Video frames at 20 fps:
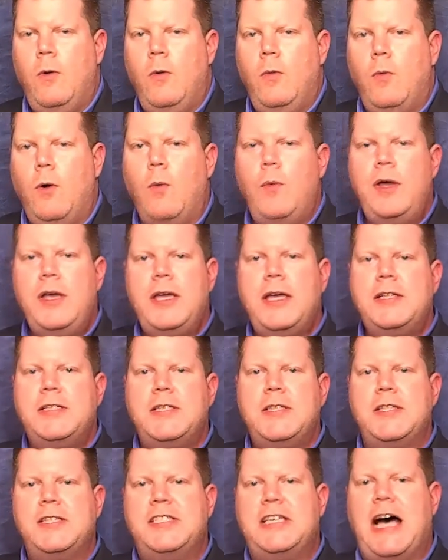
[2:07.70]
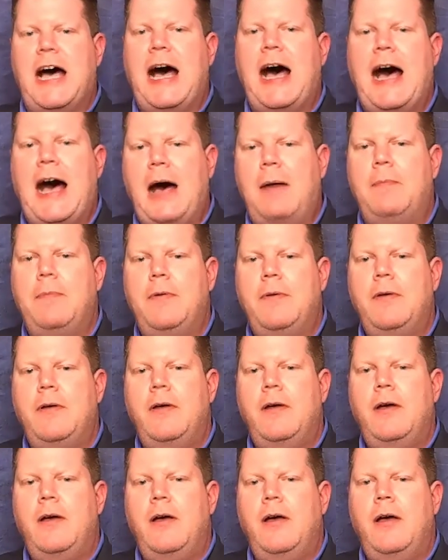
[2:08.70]
When we get to the top
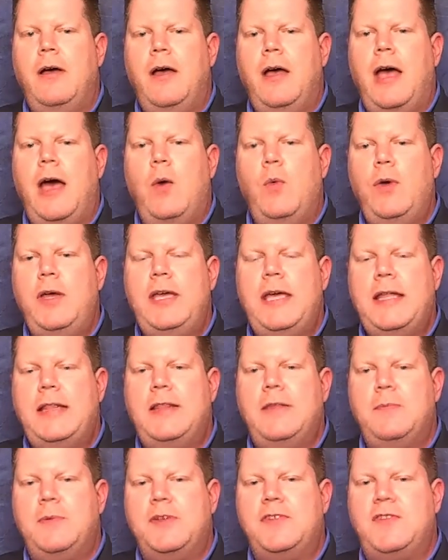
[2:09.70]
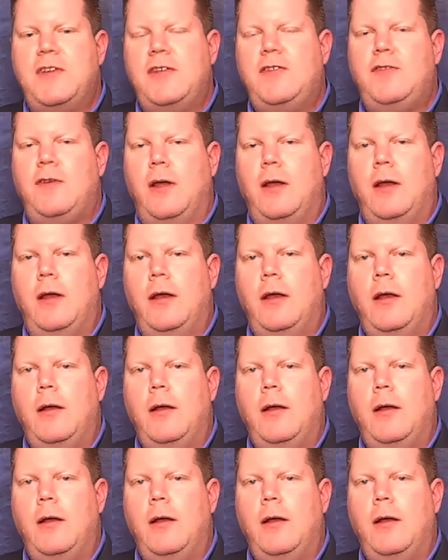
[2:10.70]
and we get the position,